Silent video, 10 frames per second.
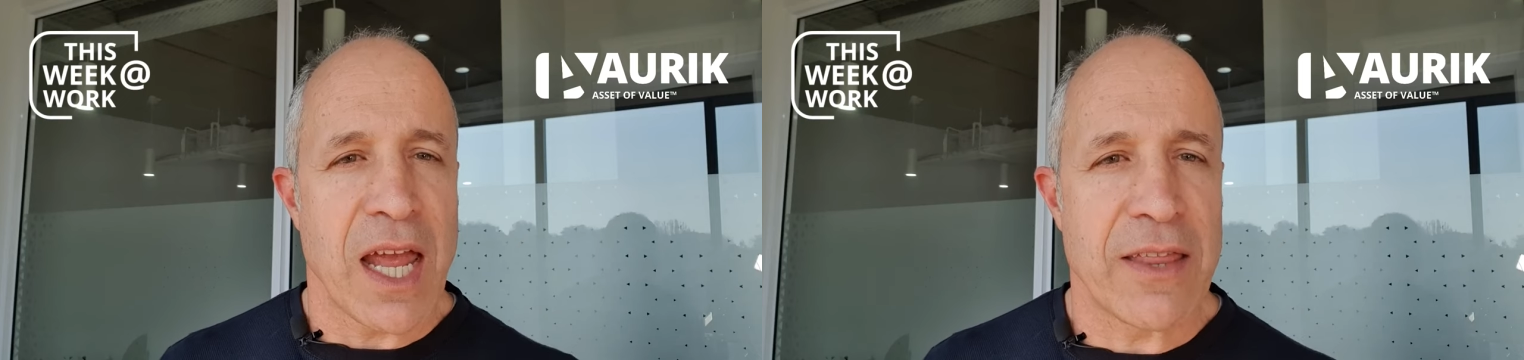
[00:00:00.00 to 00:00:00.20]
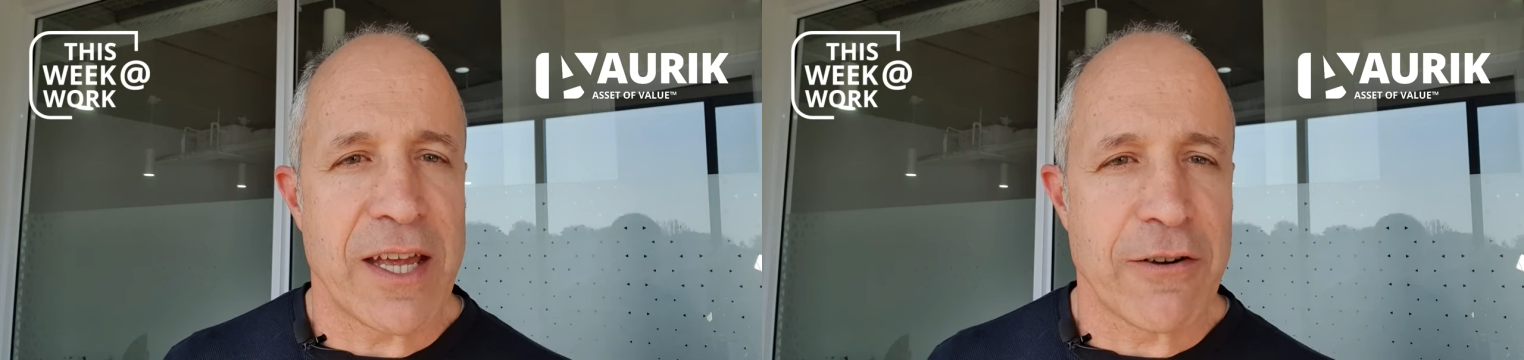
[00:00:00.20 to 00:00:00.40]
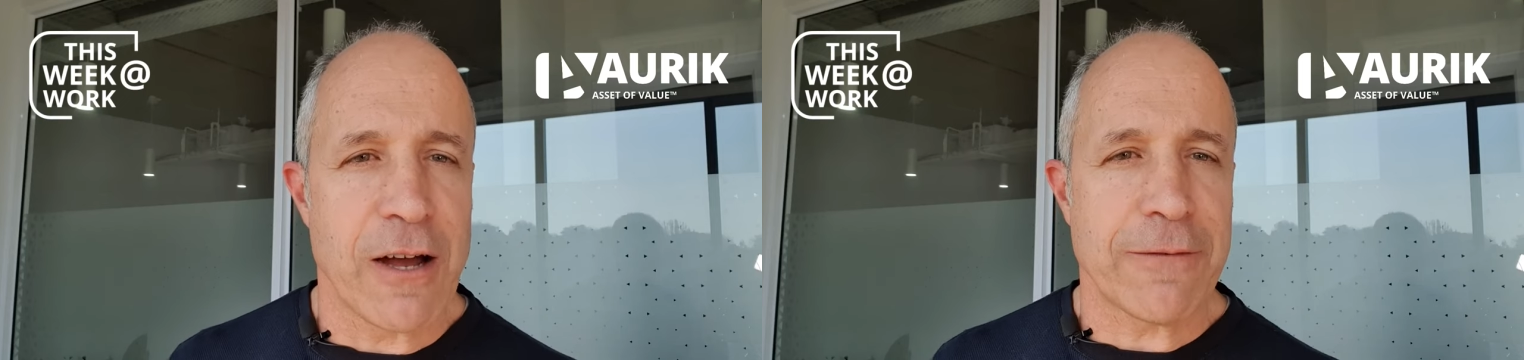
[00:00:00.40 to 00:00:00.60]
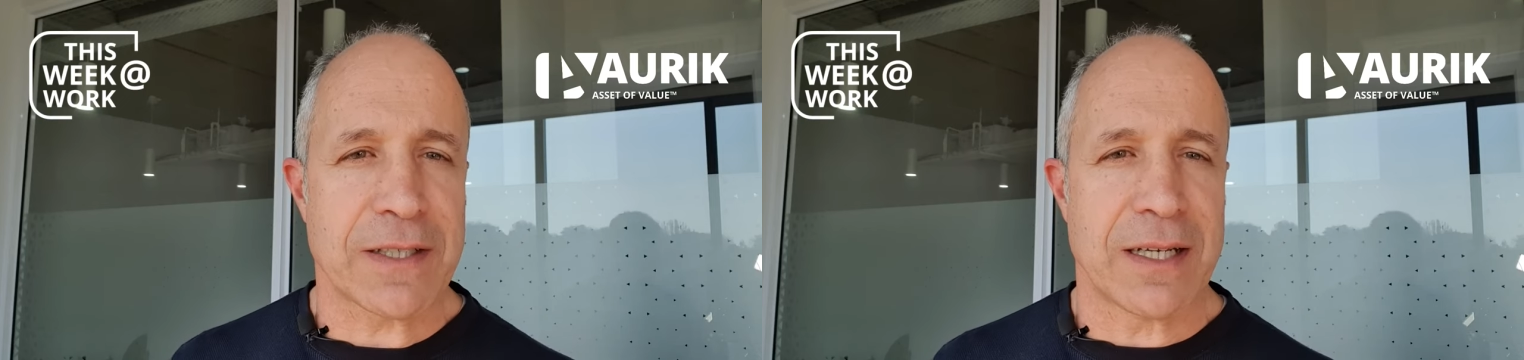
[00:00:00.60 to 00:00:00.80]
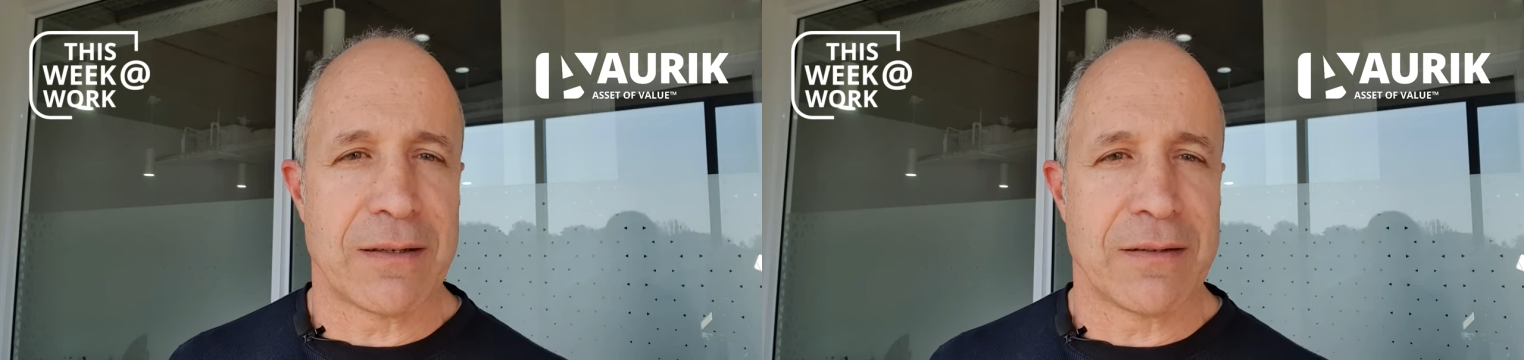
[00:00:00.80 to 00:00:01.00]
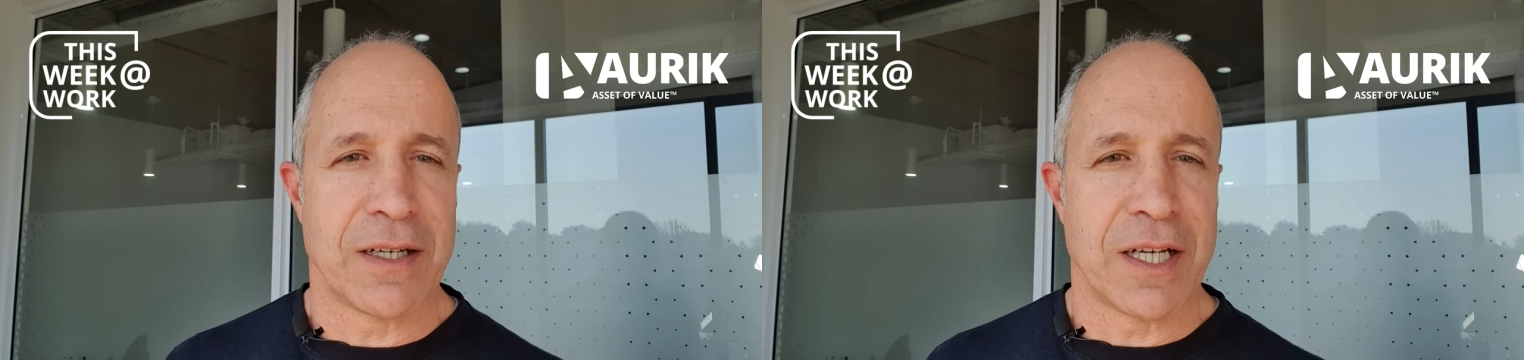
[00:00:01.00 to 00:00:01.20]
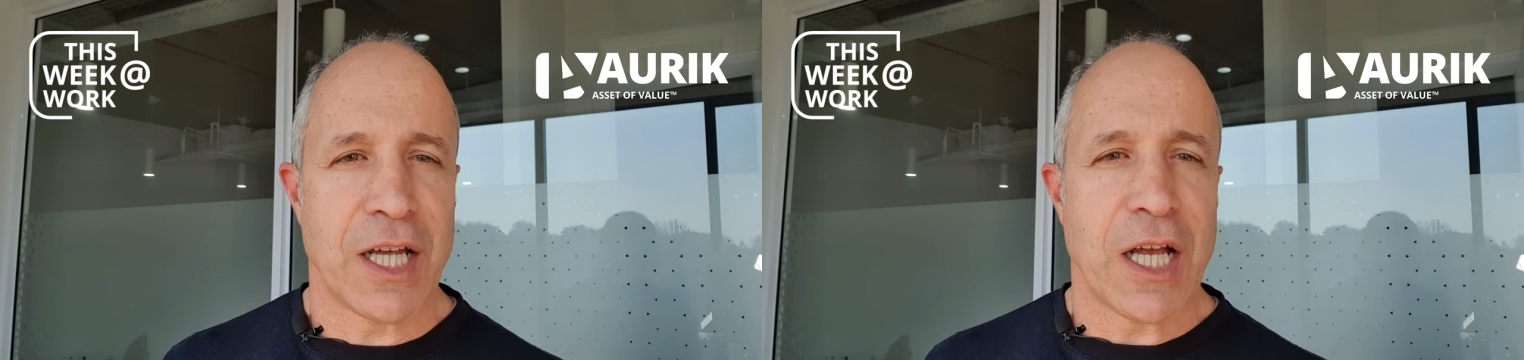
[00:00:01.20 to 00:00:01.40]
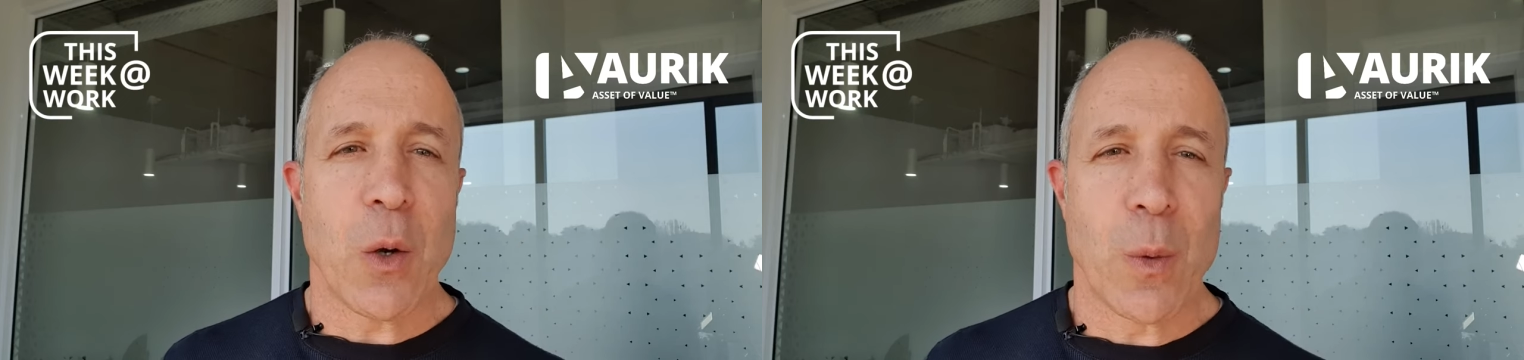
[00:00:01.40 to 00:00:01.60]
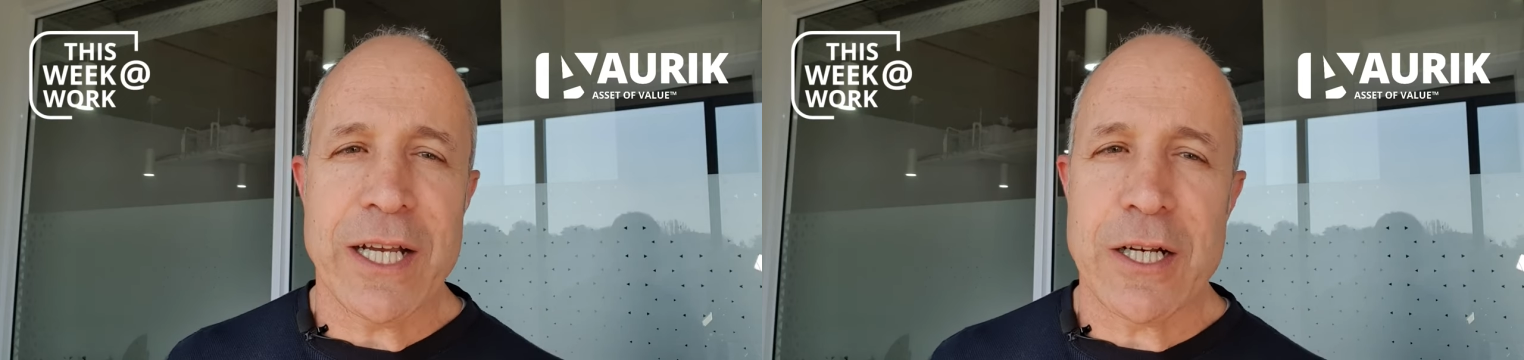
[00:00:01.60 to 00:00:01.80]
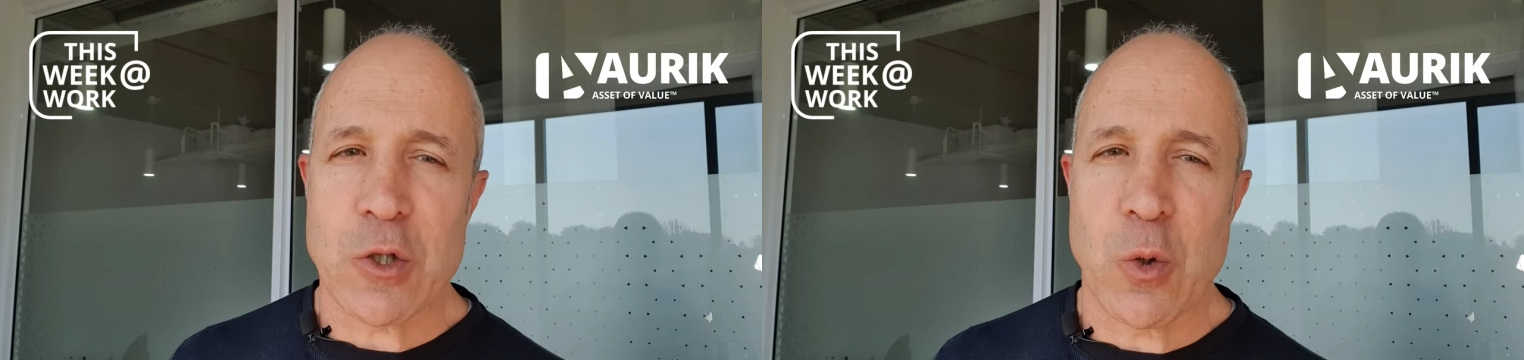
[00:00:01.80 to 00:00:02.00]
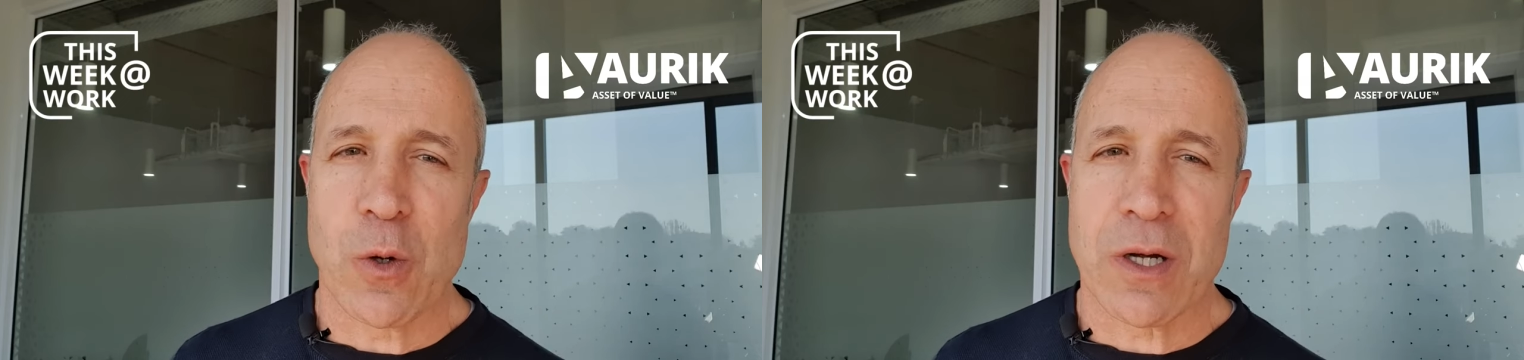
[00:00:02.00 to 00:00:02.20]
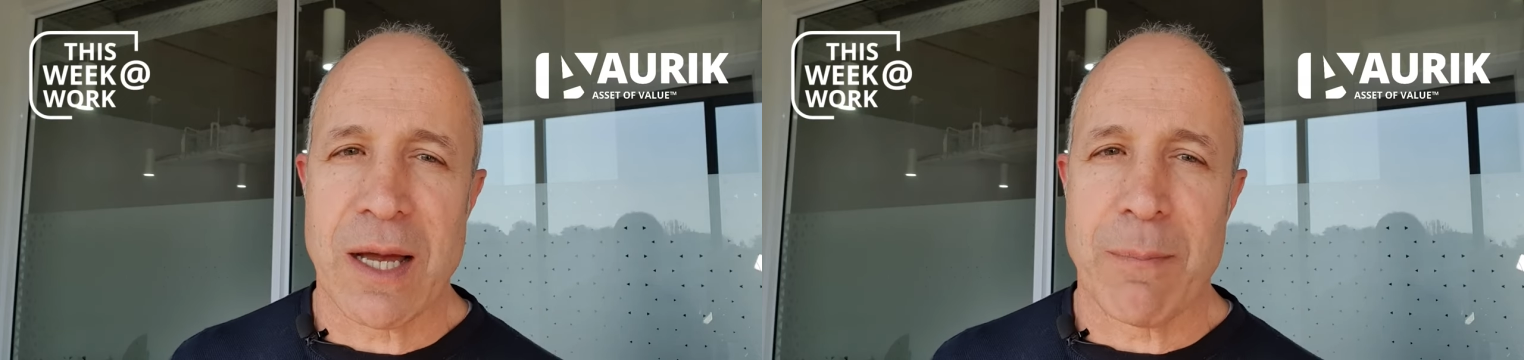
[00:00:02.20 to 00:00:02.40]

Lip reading: And thereafter, we're going to talk